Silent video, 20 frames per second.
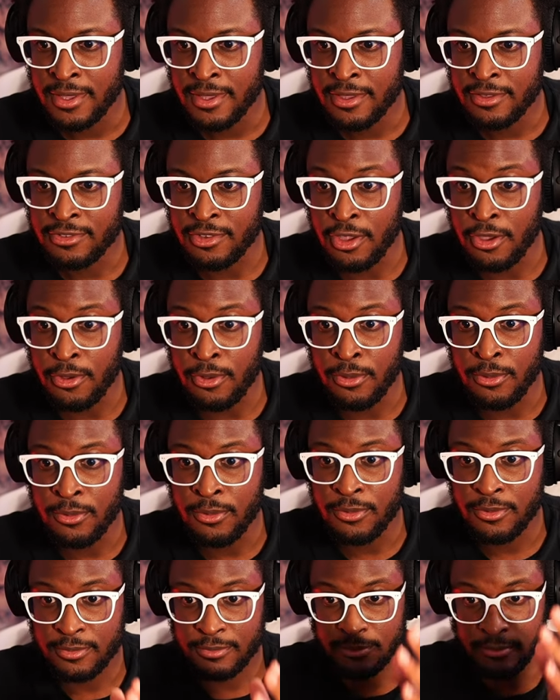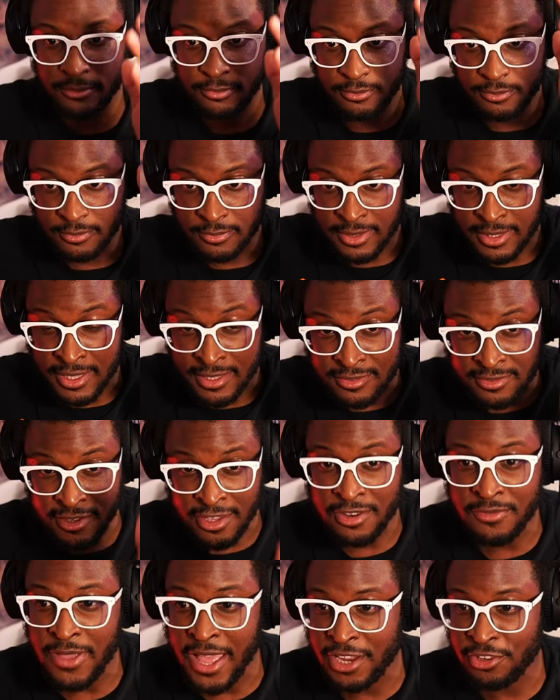So
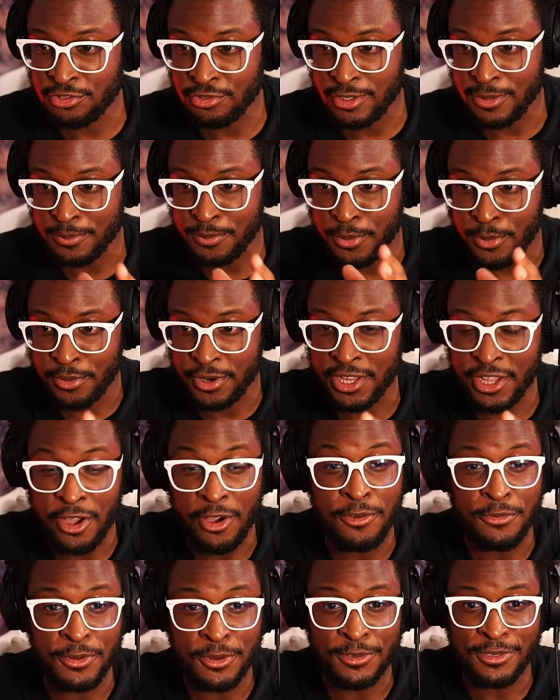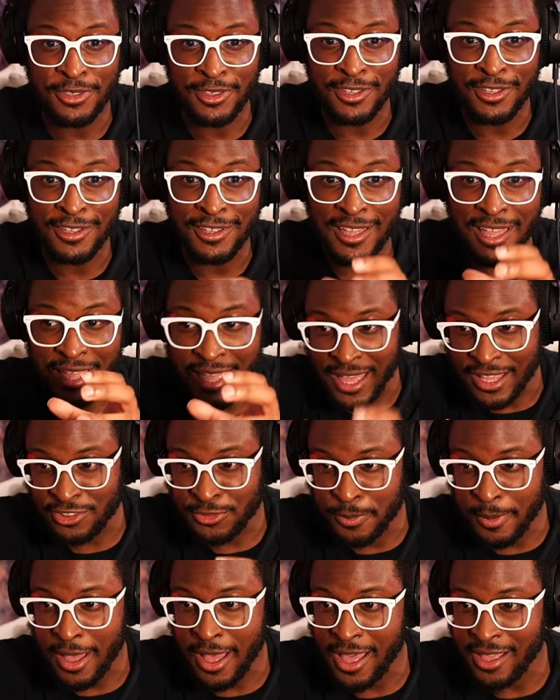instead of actually porting over the
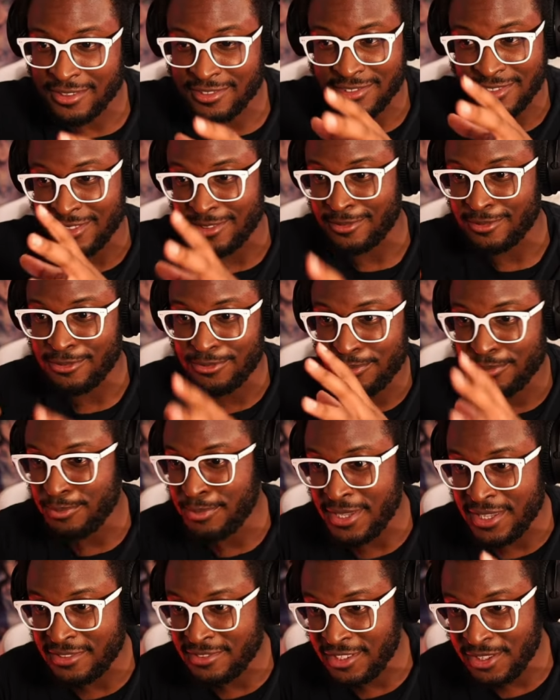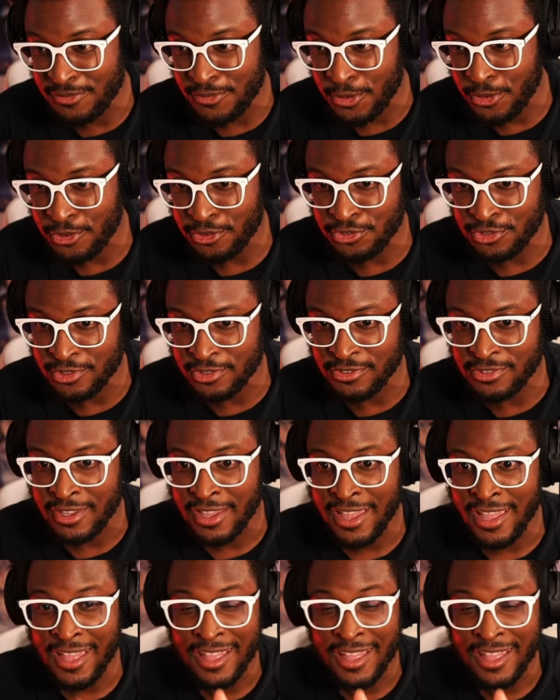Xbox and PC versions,